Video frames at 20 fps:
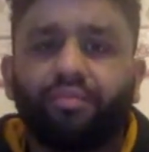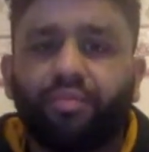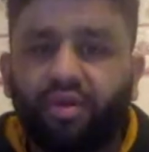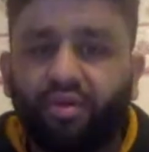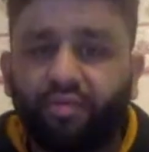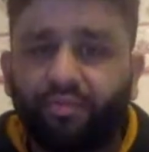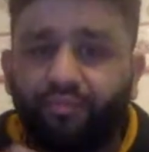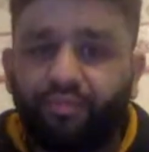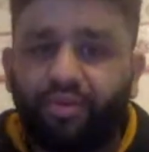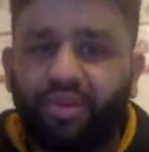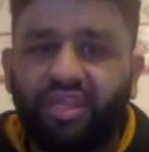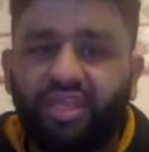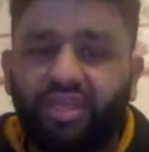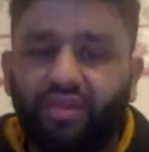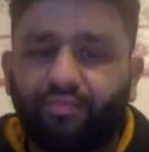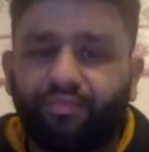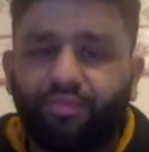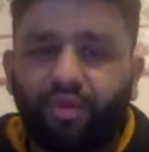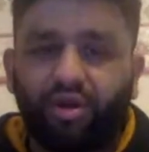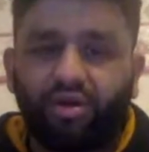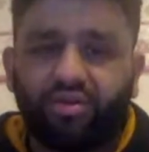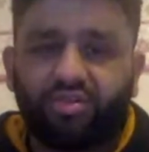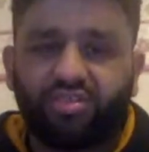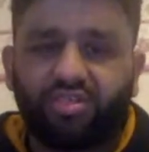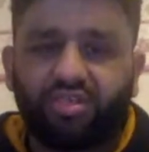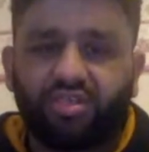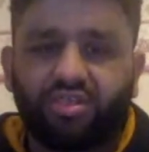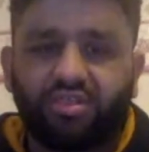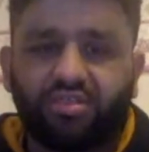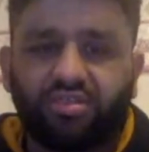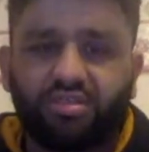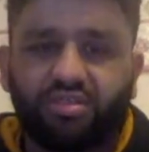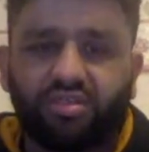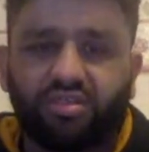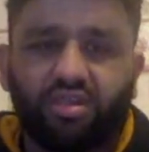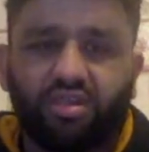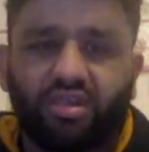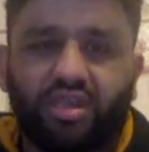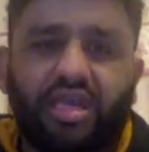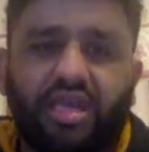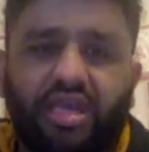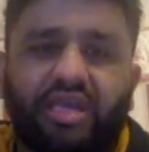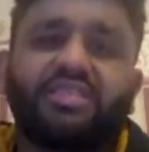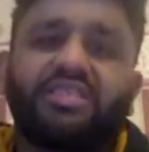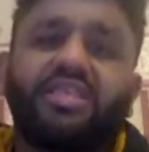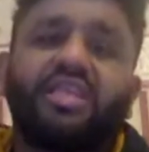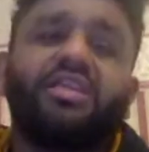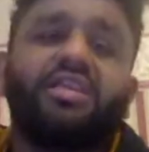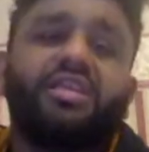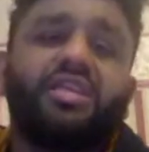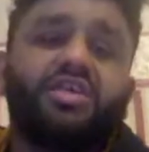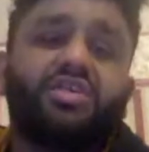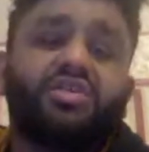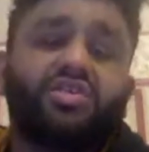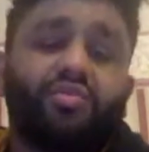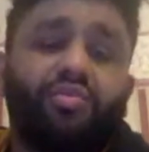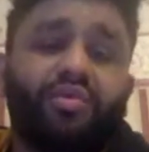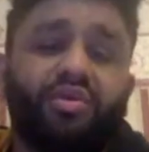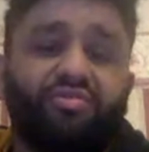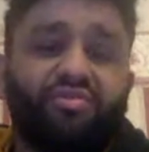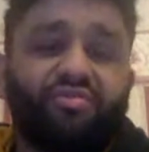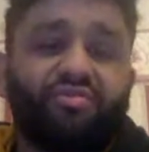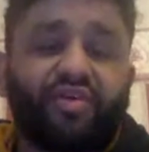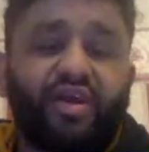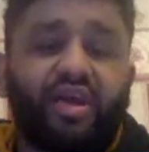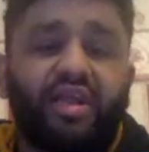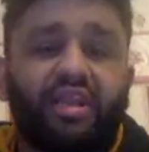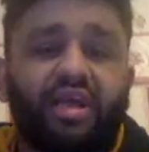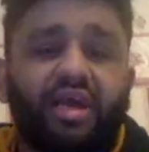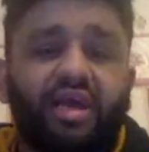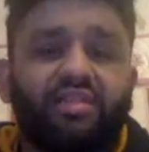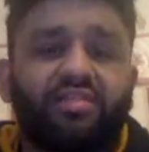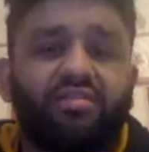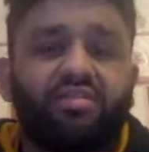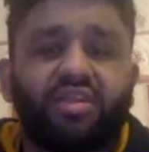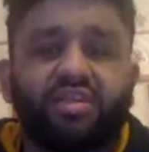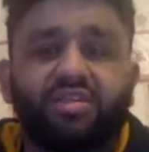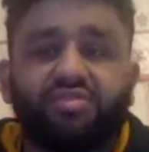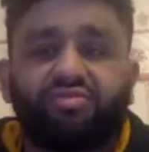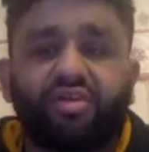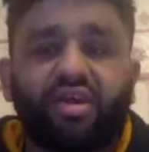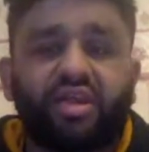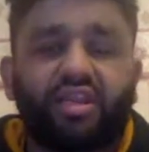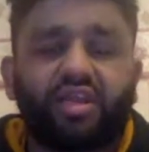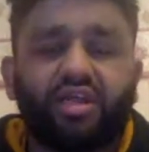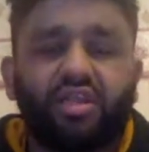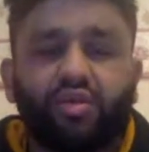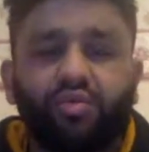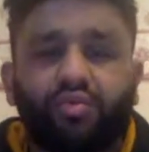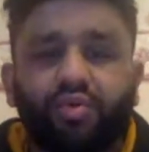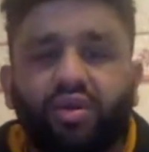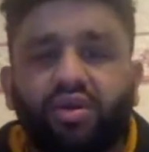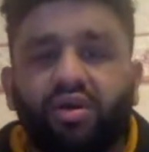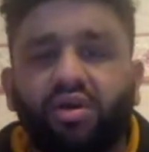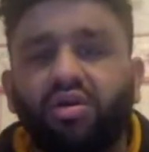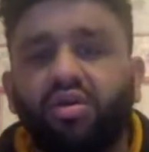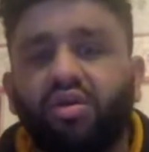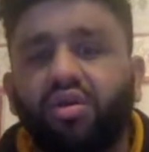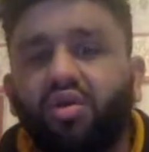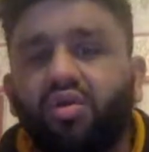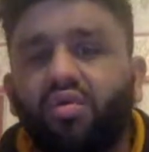complete boxers and still needs to be refined athletes right now that we got.